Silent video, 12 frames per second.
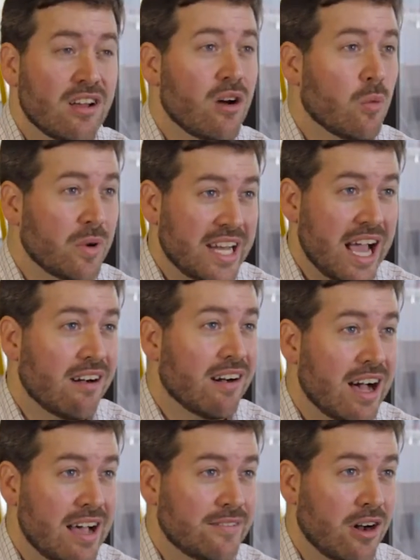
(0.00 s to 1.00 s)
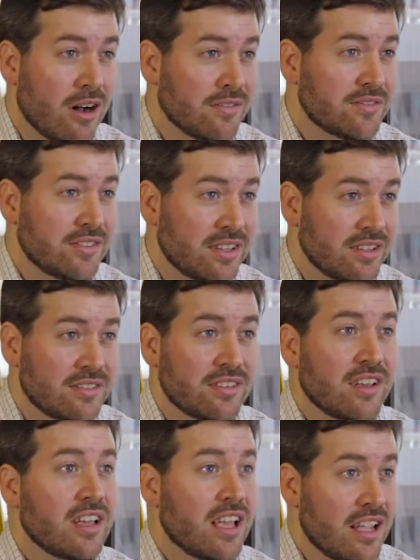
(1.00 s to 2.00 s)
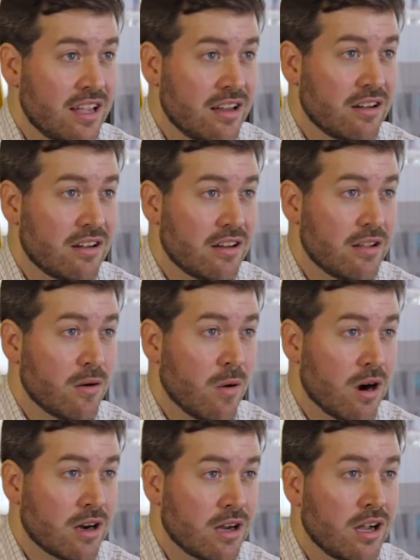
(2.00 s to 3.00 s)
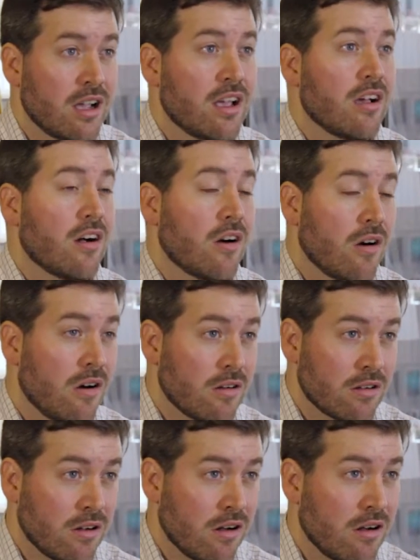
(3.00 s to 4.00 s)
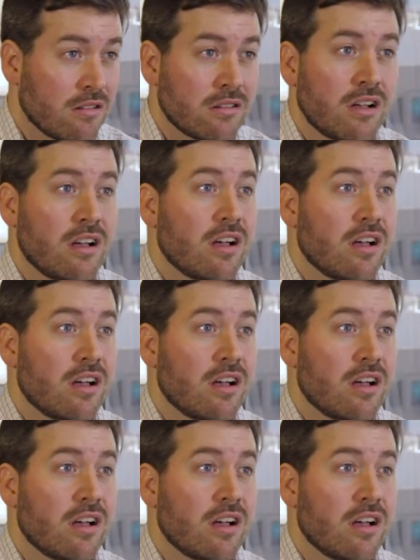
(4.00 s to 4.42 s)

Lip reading: We now have offices here in New York, Hong Kong,